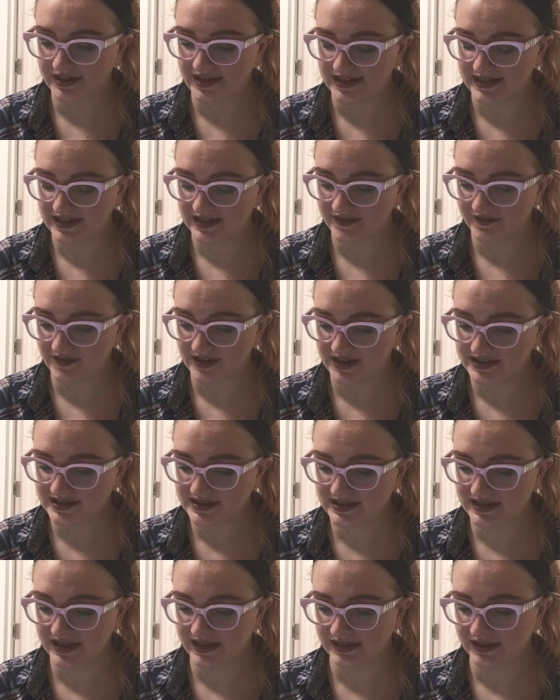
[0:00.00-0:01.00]
that
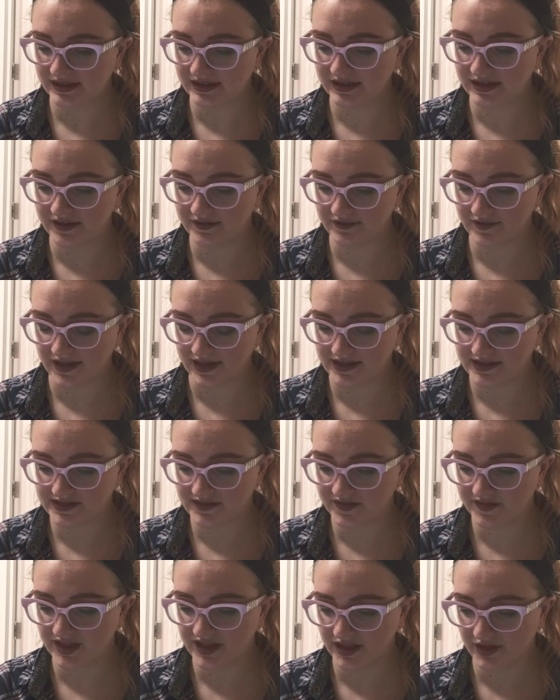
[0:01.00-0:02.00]
investigated the effects
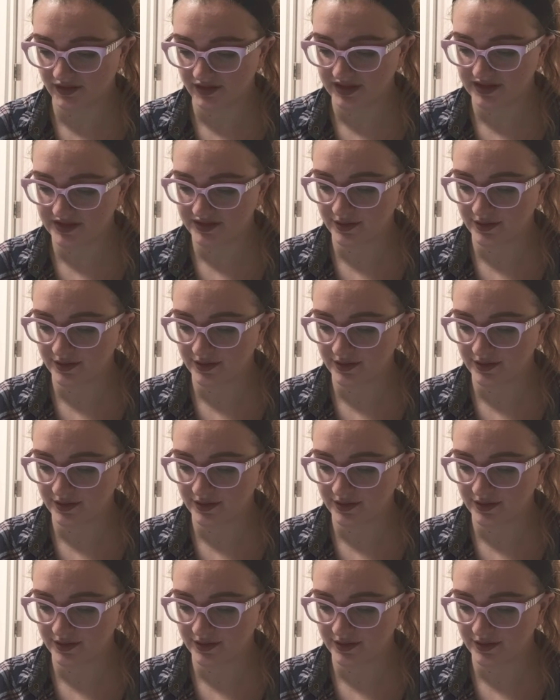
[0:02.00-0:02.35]
of adherence